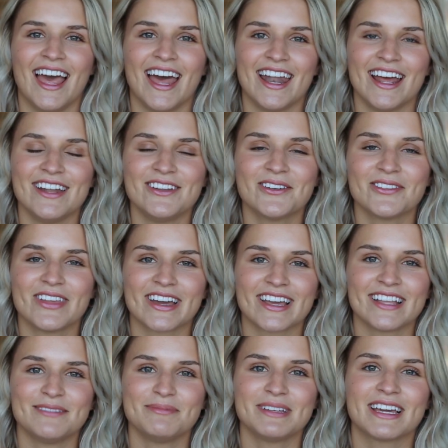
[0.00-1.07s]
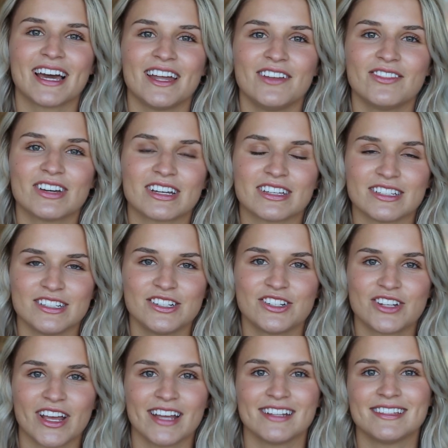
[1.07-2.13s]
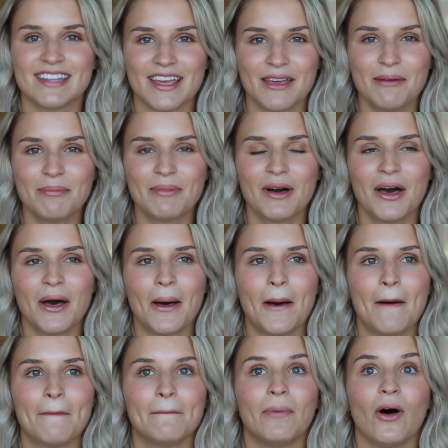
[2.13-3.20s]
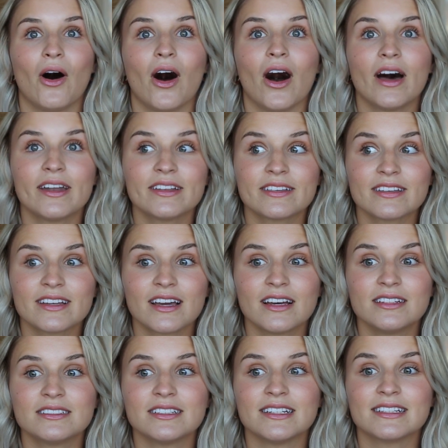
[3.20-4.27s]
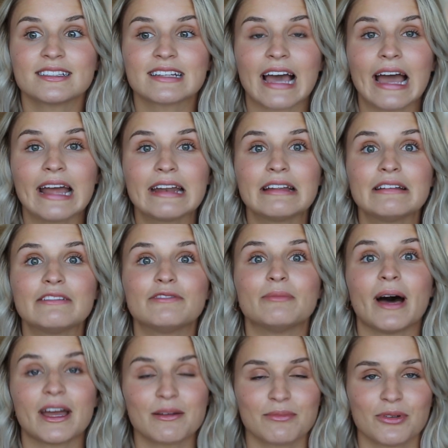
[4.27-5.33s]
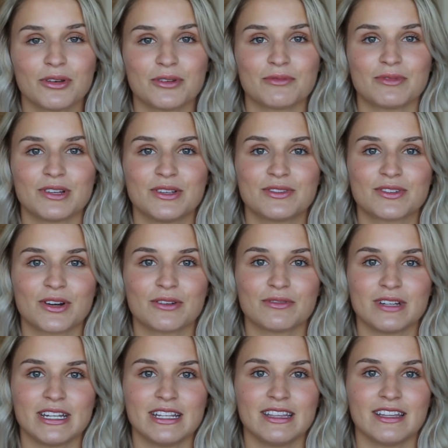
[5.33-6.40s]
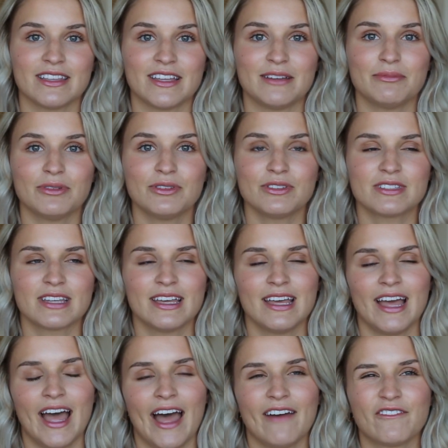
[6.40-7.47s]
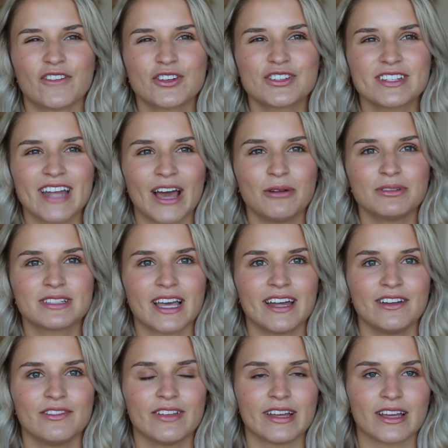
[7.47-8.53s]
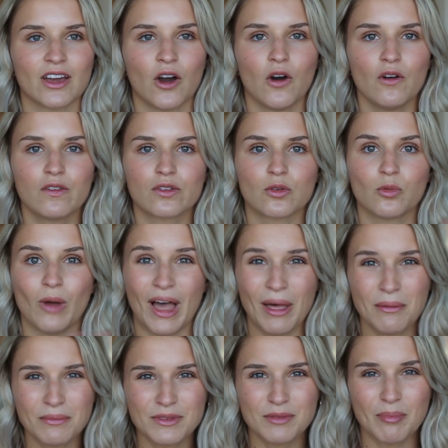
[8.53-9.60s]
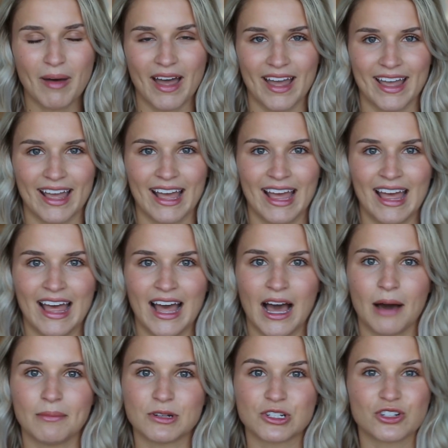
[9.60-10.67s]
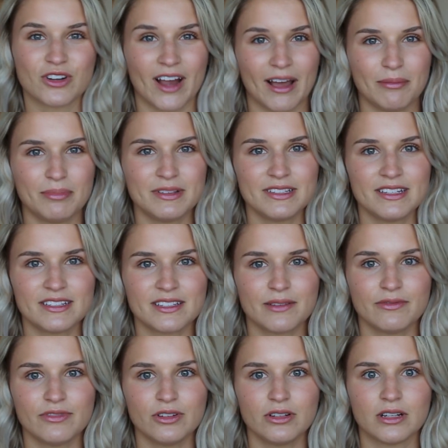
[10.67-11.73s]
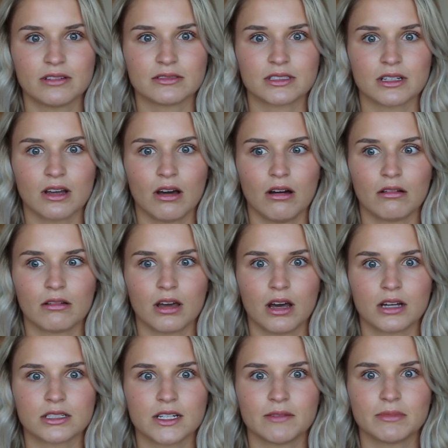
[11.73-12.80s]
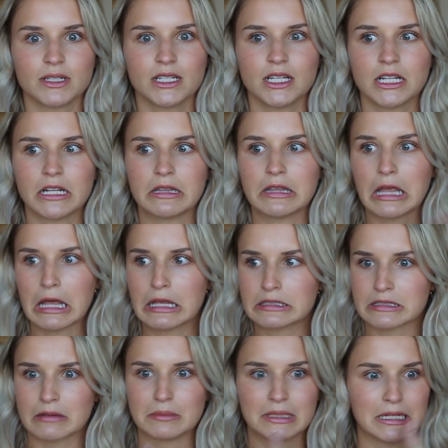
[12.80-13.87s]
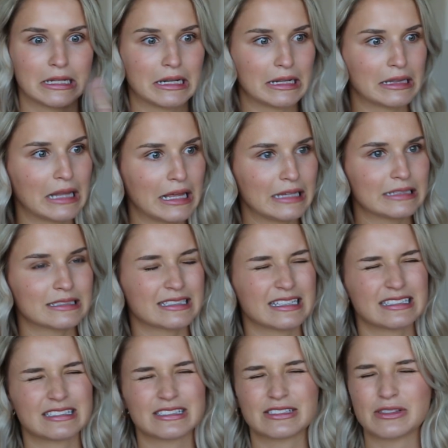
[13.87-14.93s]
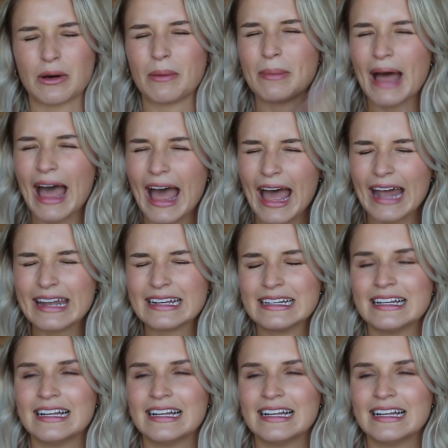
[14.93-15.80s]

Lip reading: And I know that can be kind of a cliche tip, but honestly guys, it's kind of mind-blowing when you start reading the labels. At first I was kind of like overwhelmed by how much crap is in some food, and I was like, oh gosh, I've been eating this is so bad.